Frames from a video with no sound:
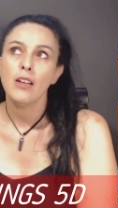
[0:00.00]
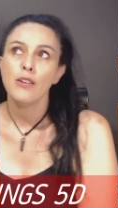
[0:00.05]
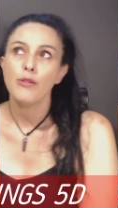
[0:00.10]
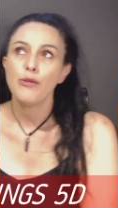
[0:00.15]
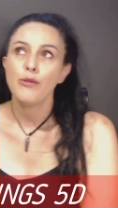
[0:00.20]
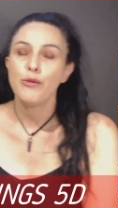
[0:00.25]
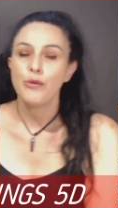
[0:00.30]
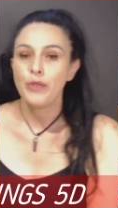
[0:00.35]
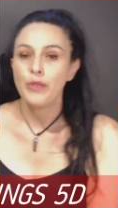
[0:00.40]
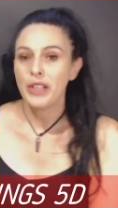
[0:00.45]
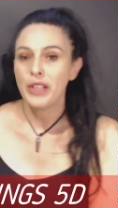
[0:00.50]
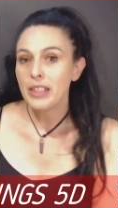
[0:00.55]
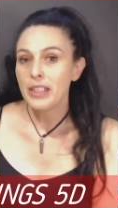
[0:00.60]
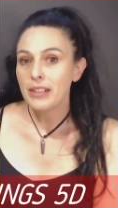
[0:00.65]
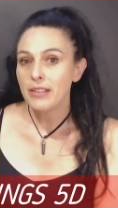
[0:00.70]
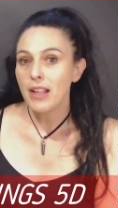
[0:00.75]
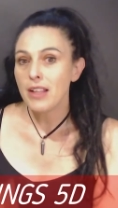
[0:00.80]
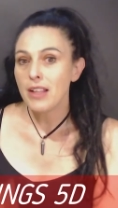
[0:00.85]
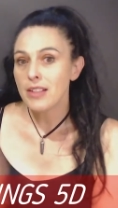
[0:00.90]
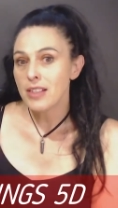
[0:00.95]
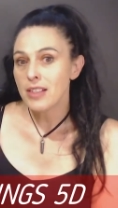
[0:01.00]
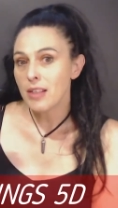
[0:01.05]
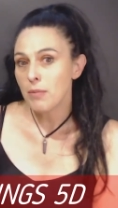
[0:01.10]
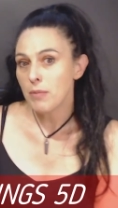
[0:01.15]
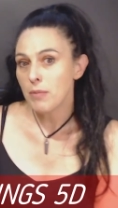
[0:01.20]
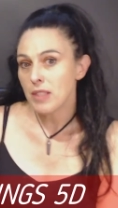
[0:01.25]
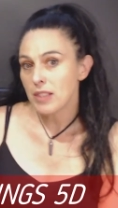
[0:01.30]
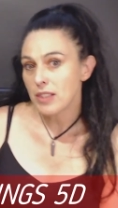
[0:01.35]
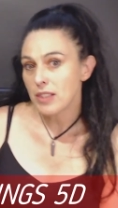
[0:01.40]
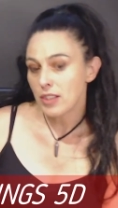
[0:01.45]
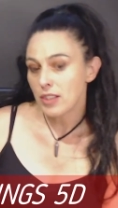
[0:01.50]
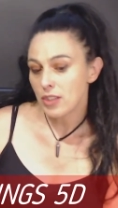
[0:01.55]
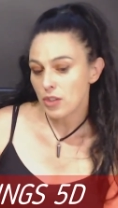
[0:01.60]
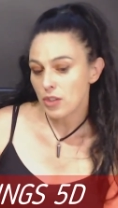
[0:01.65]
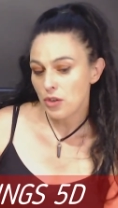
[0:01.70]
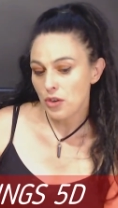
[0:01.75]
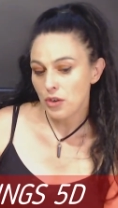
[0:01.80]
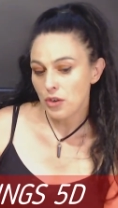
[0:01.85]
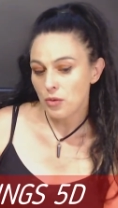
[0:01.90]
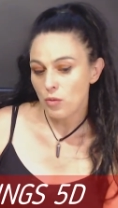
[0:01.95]
feeling that something's a
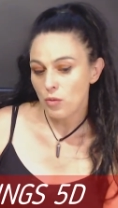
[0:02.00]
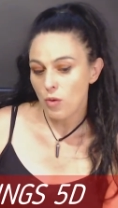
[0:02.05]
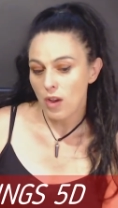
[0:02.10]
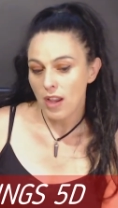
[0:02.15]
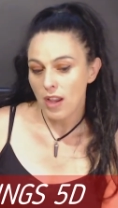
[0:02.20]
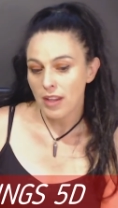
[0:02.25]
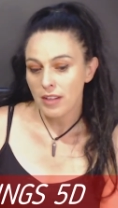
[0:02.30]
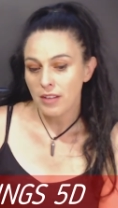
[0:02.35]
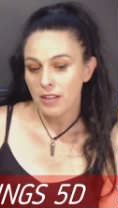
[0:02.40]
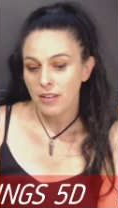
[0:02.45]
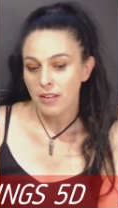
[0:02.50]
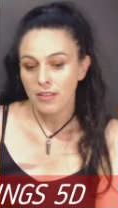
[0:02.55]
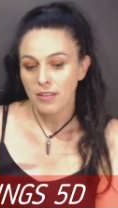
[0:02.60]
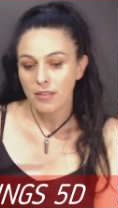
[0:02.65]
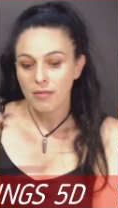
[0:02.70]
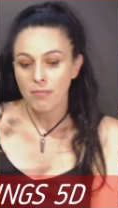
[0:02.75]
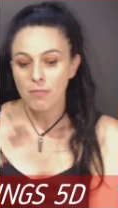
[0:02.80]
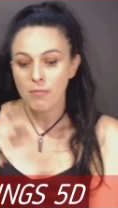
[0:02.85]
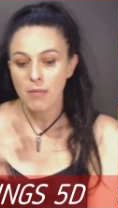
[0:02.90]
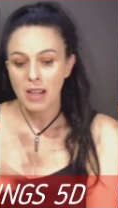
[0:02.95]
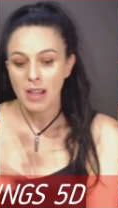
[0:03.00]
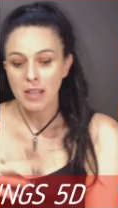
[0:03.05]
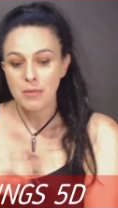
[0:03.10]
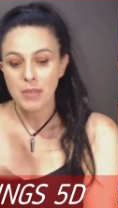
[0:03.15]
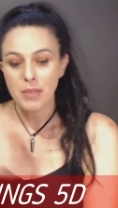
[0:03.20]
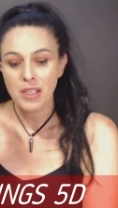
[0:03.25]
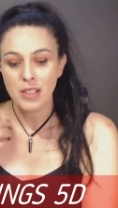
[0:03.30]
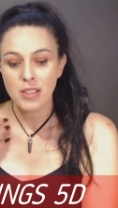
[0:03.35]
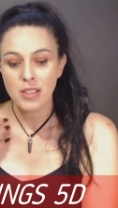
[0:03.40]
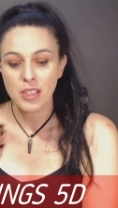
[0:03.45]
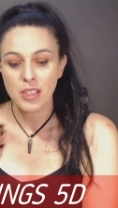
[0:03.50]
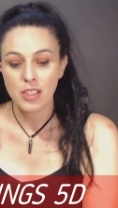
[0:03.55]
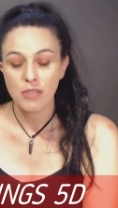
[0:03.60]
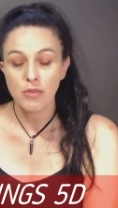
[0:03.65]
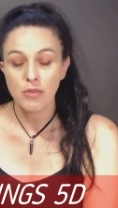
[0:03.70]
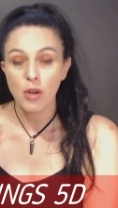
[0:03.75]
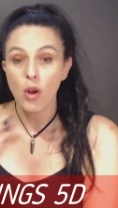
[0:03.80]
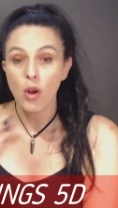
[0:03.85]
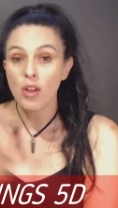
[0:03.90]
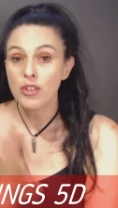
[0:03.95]
certain way, maybe it's
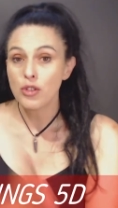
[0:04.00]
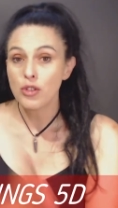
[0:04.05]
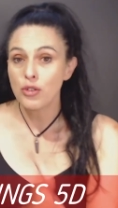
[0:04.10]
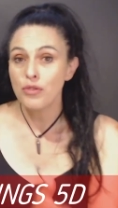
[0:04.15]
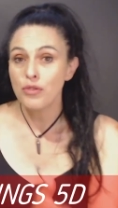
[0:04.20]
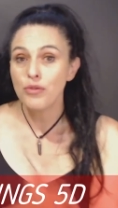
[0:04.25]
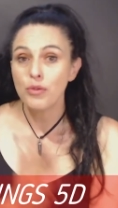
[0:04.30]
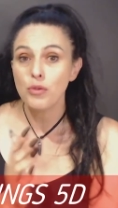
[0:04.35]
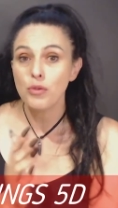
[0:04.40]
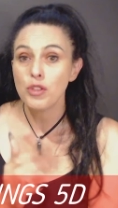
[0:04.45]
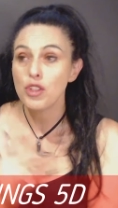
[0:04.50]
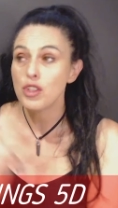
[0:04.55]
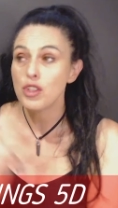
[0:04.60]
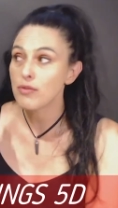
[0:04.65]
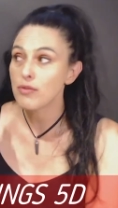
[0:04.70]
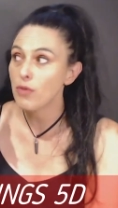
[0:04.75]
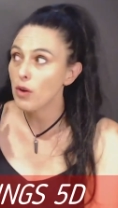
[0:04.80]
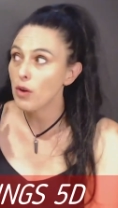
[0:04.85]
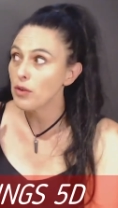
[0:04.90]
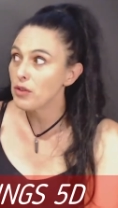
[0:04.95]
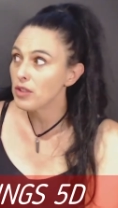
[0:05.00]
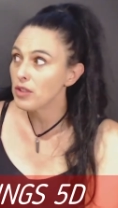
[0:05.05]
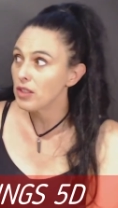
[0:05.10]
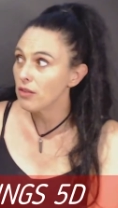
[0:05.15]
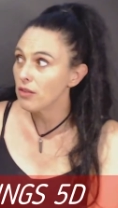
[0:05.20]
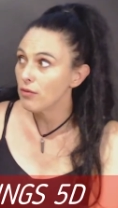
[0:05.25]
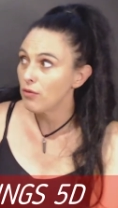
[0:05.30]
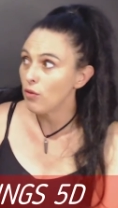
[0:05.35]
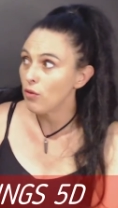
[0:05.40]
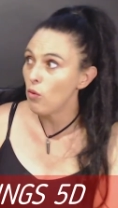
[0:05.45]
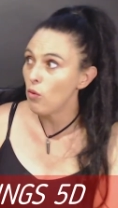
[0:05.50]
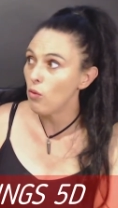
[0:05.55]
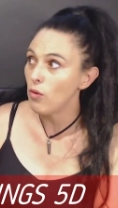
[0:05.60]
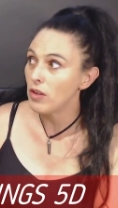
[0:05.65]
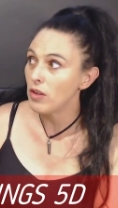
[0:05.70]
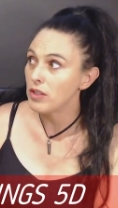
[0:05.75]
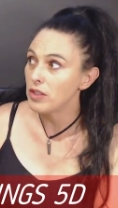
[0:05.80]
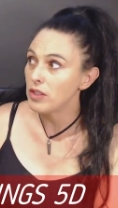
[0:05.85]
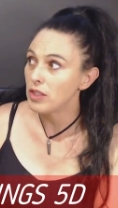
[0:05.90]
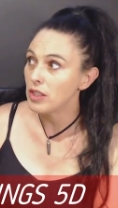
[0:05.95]
different. I do feel you're just focusing
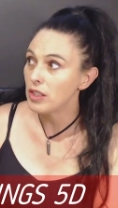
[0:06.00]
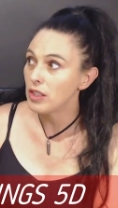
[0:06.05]
forward.